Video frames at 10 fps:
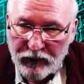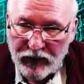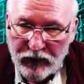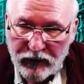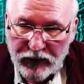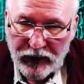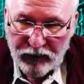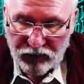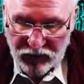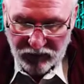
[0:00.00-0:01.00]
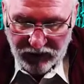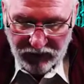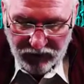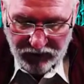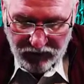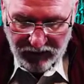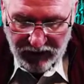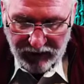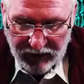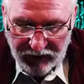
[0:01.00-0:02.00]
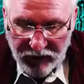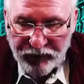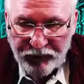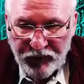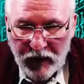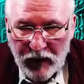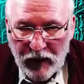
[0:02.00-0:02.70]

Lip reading: Let me go ahead and put my cursor back in here.